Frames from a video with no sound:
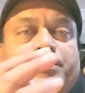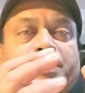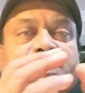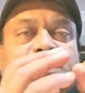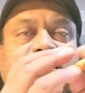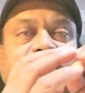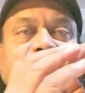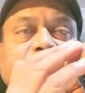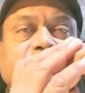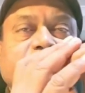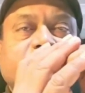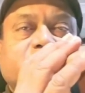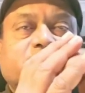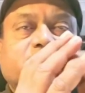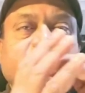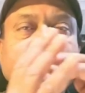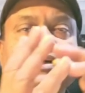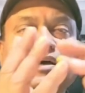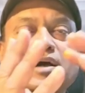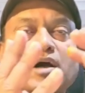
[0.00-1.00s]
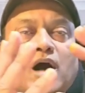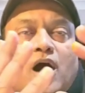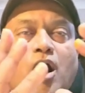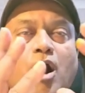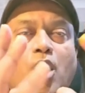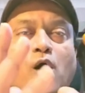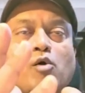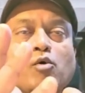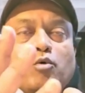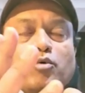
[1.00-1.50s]
present
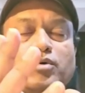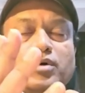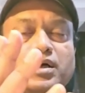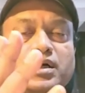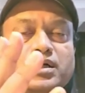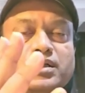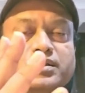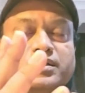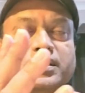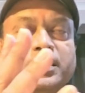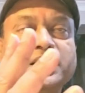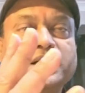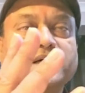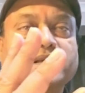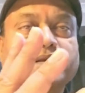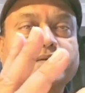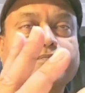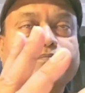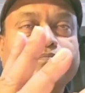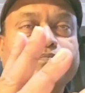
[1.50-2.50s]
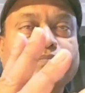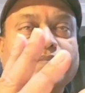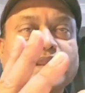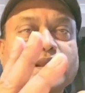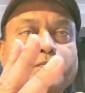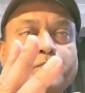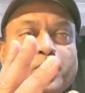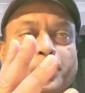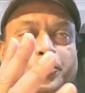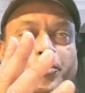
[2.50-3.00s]
how their
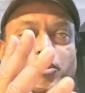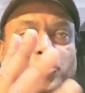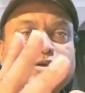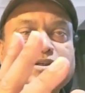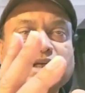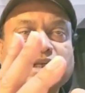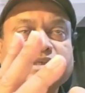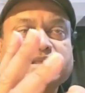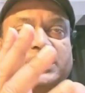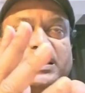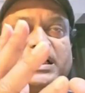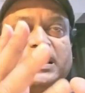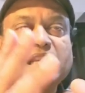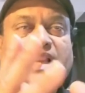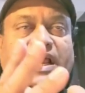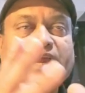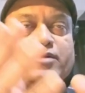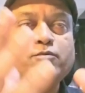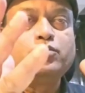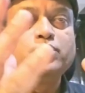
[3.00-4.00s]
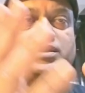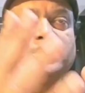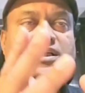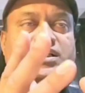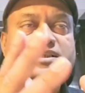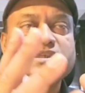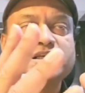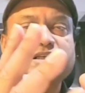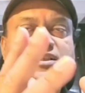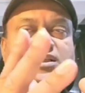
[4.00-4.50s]
proposals align with
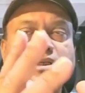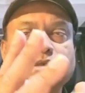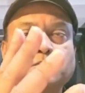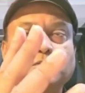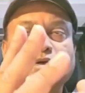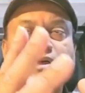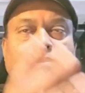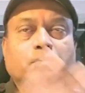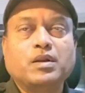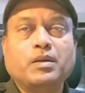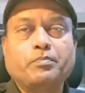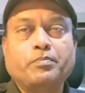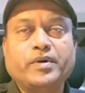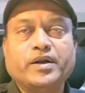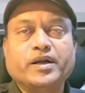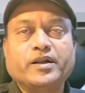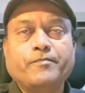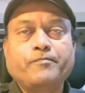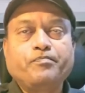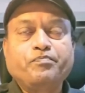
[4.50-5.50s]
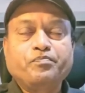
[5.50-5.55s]
the sustainable development.